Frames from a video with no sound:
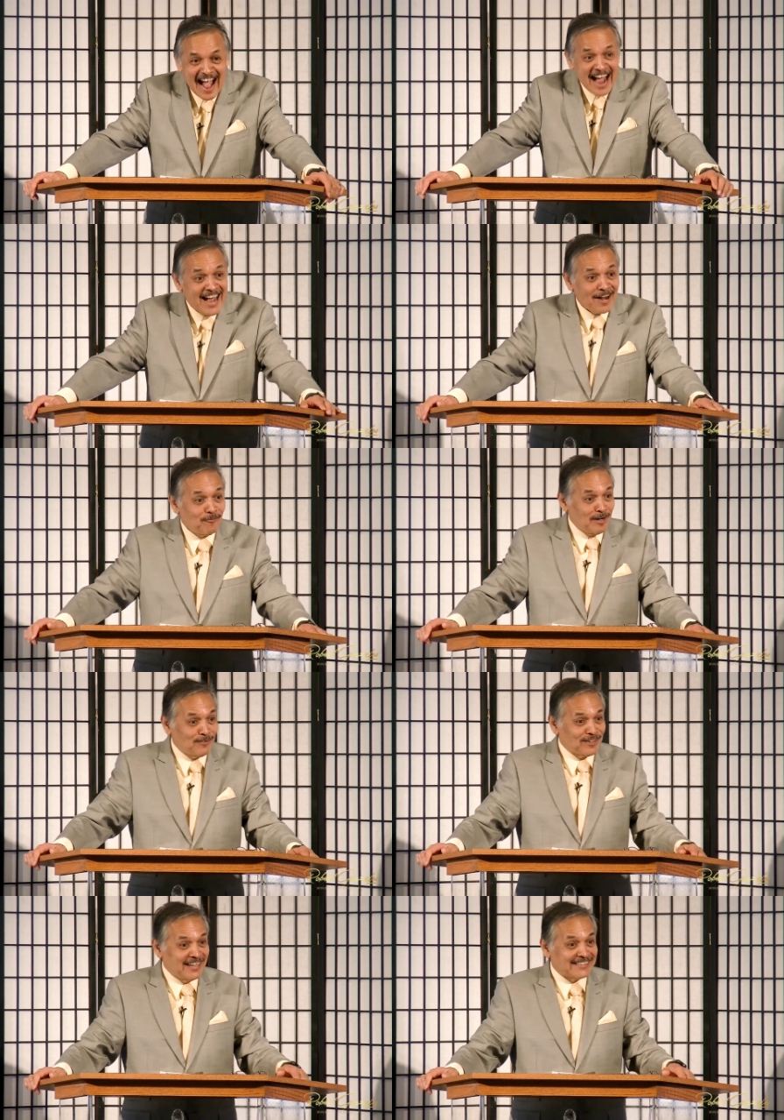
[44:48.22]
I got
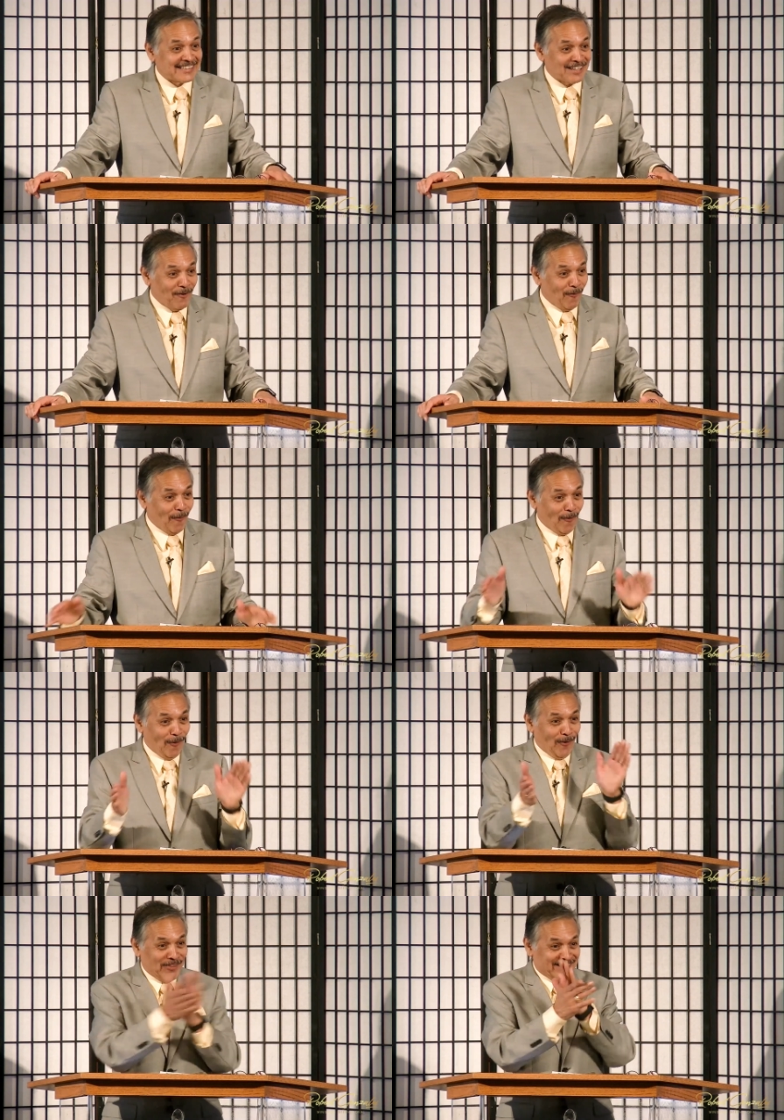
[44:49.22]
revelation. I said,
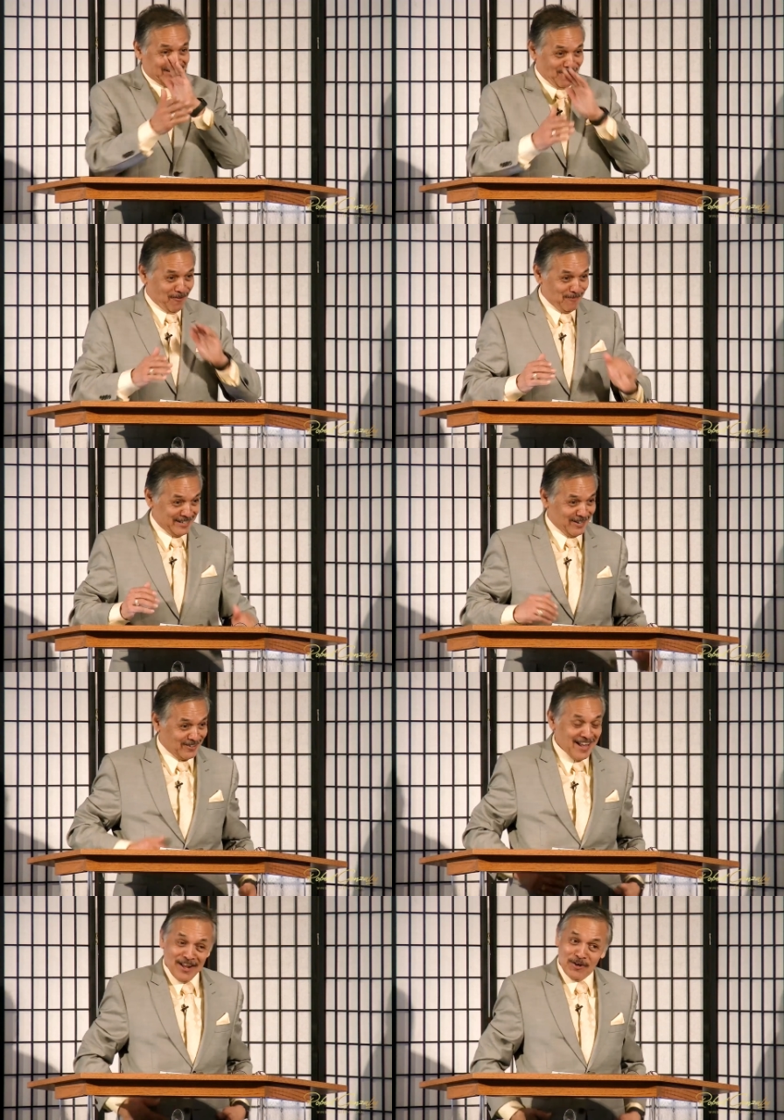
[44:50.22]
oh, this is going to be
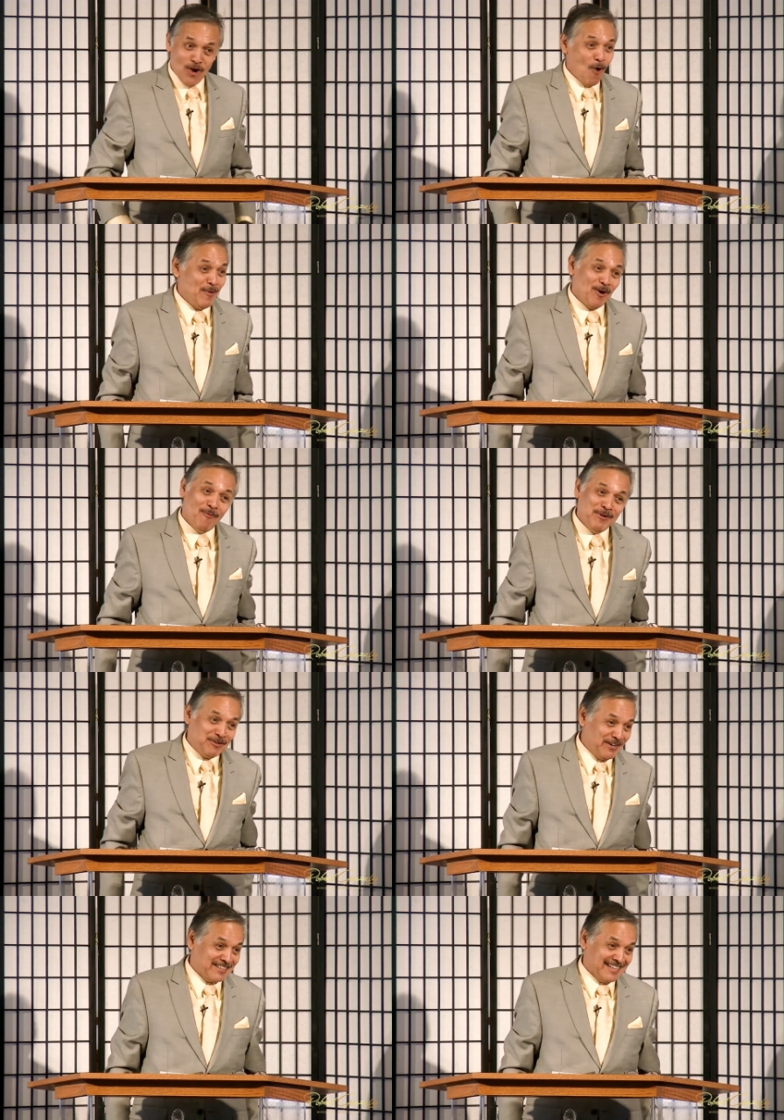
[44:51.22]
good. Nobody's going to be
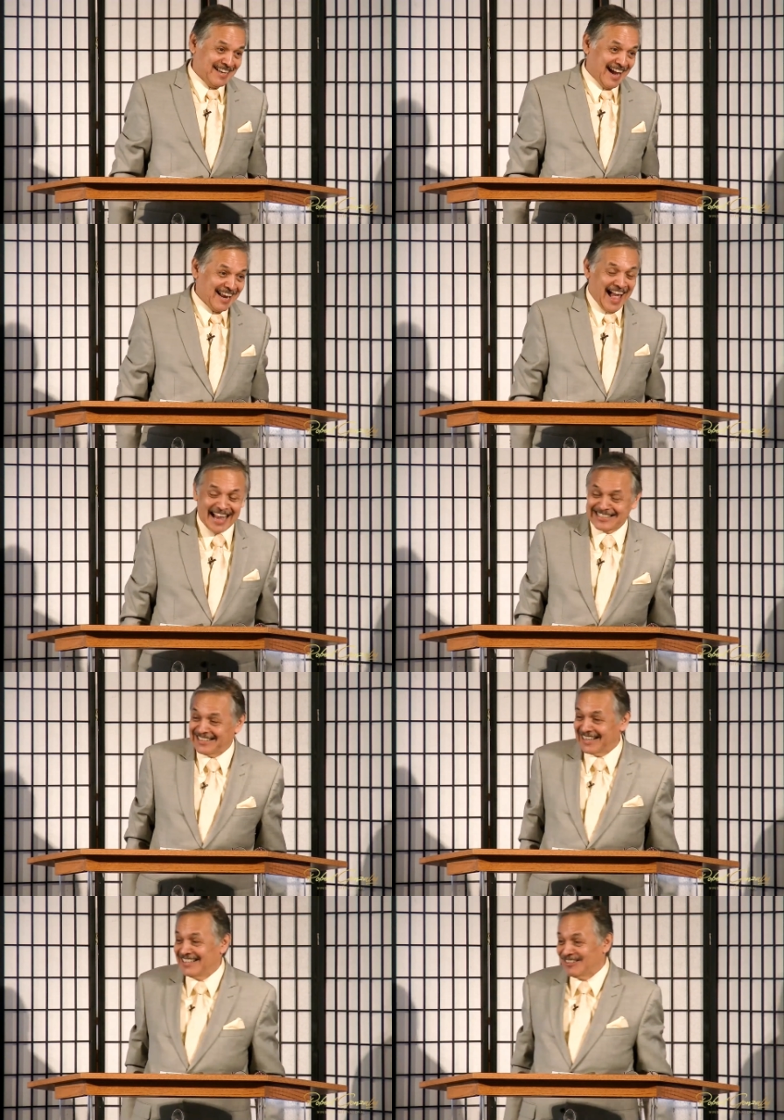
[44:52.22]
drinking tonight. I said,
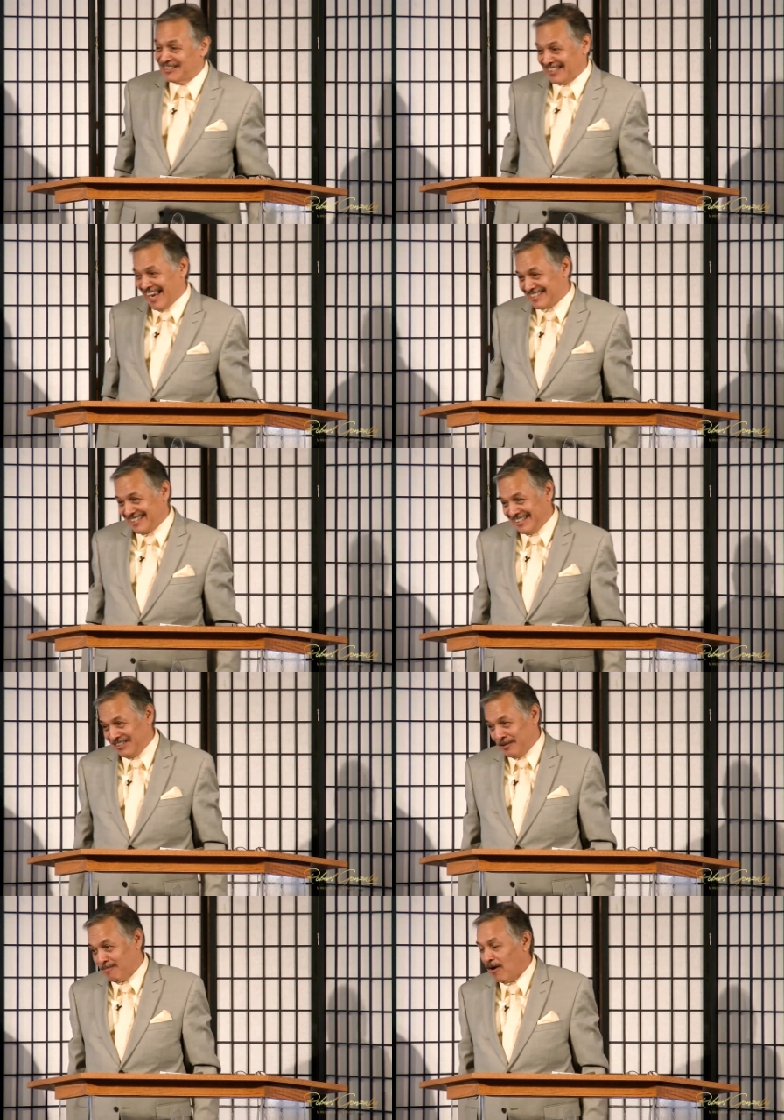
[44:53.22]
honey, don't you like sitting
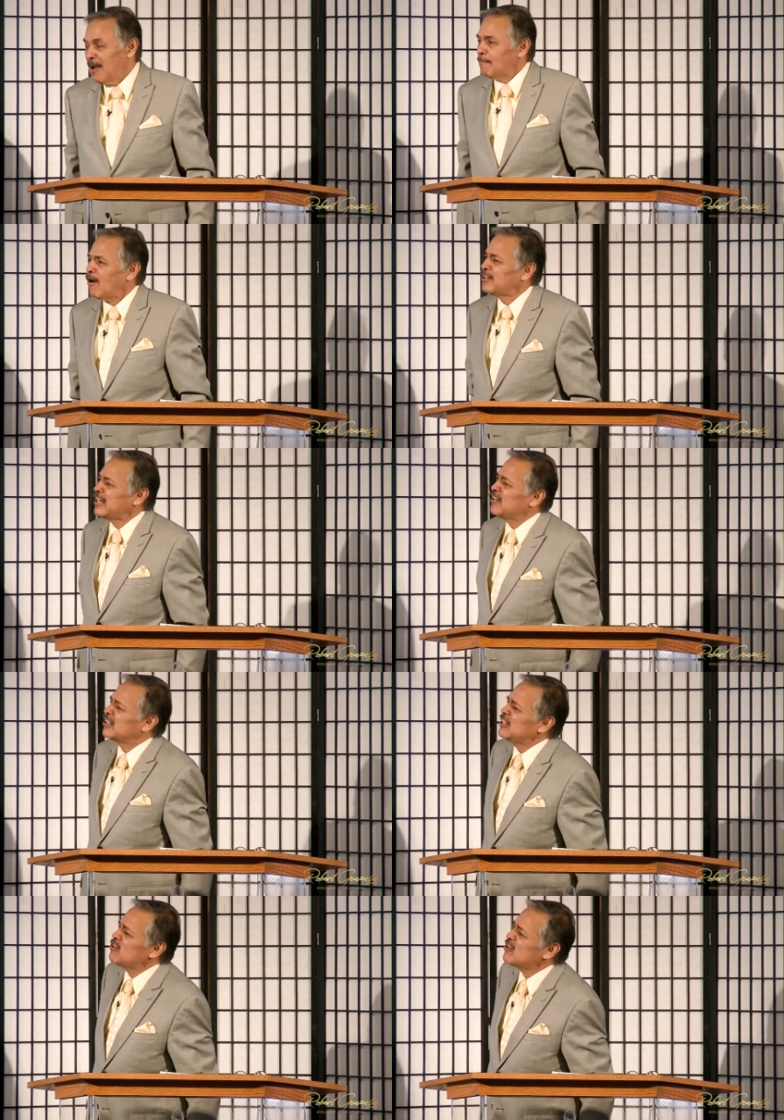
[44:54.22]
here at the bar? Bartender,
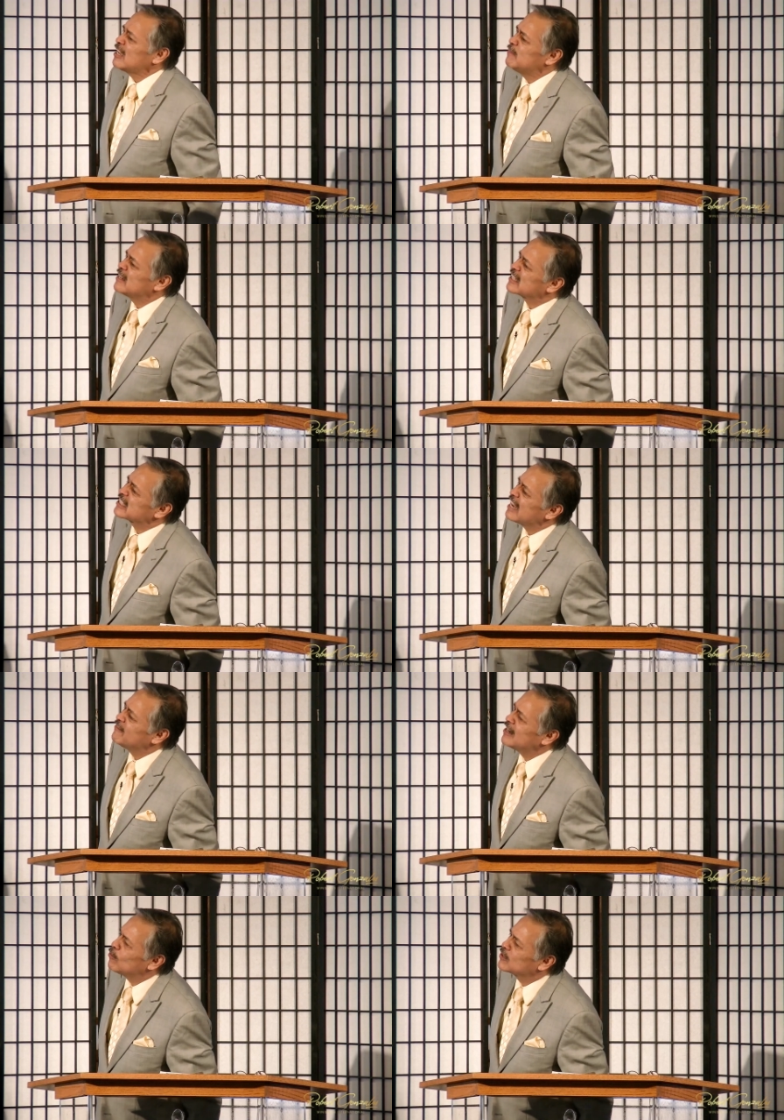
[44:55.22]
can you give me a
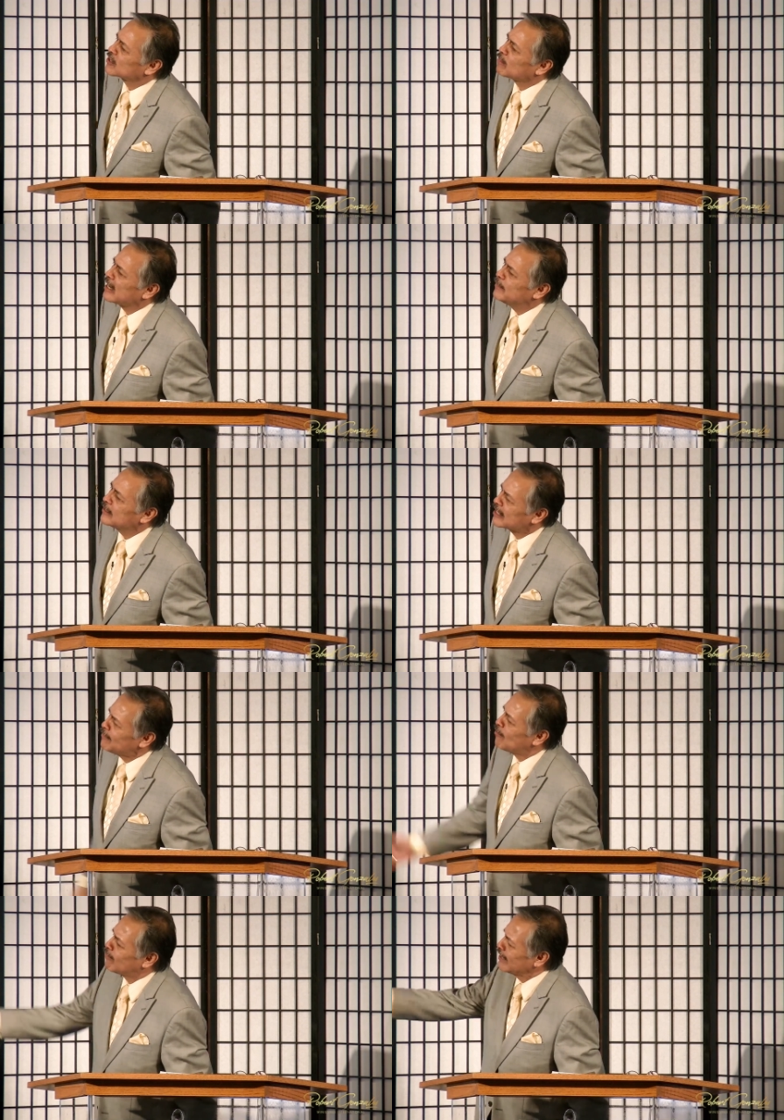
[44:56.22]
7-Up with some lemon?
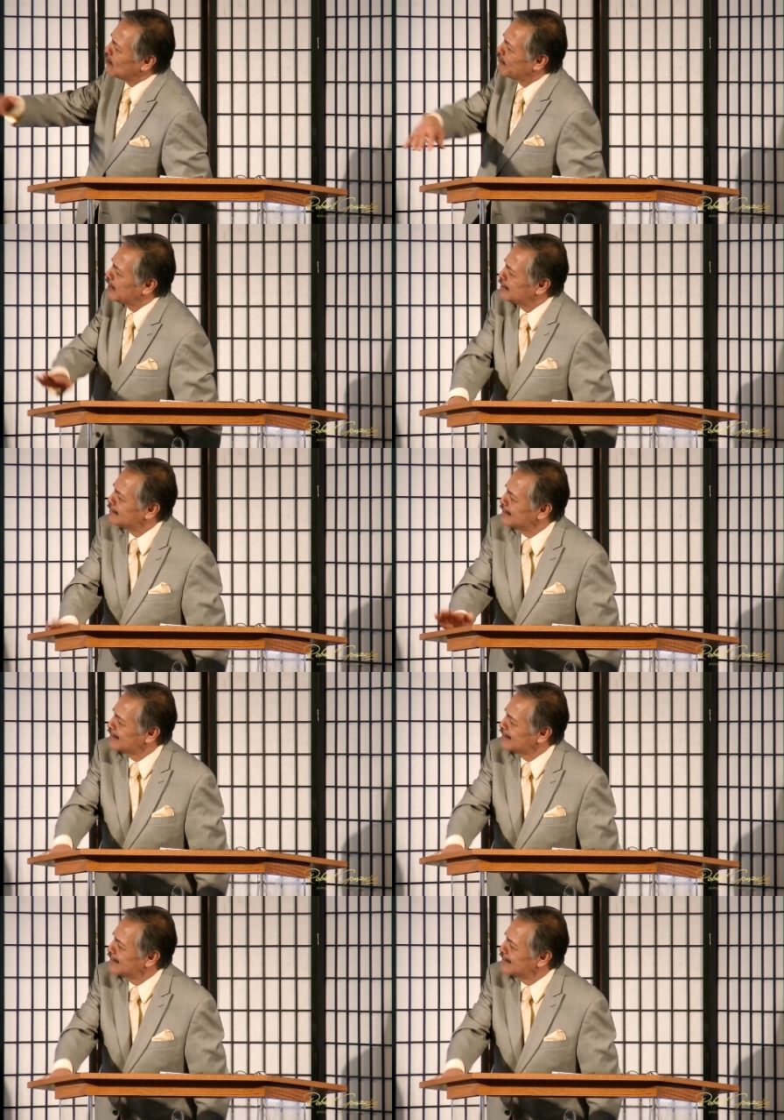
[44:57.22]
Come on, bring it over here.